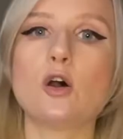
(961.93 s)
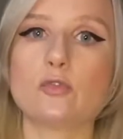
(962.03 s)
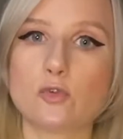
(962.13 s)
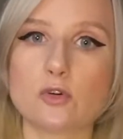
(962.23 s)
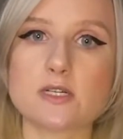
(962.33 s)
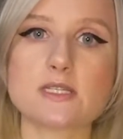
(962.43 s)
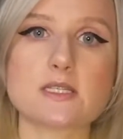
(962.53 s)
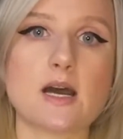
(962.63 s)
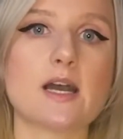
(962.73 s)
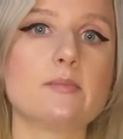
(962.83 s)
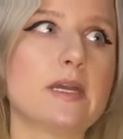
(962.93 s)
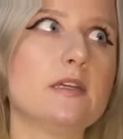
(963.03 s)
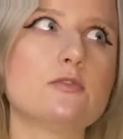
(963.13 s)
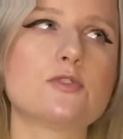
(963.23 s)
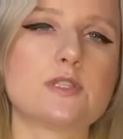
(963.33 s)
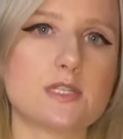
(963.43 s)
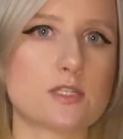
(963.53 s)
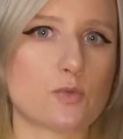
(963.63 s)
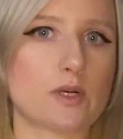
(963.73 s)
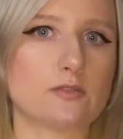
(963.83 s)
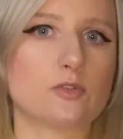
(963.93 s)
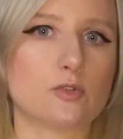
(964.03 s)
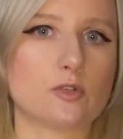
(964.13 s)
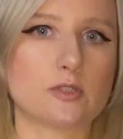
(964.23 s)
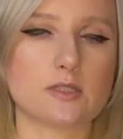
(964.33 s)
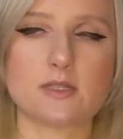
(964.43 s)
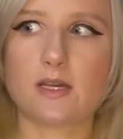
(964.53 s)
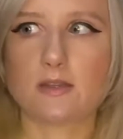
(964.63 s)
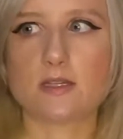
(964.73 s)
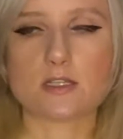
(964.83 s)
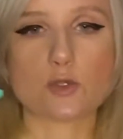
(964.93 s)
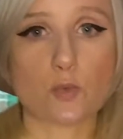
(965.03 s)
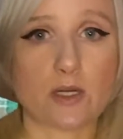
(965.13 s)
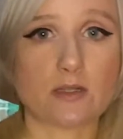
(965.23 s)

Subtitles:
of course I may use this one than this one.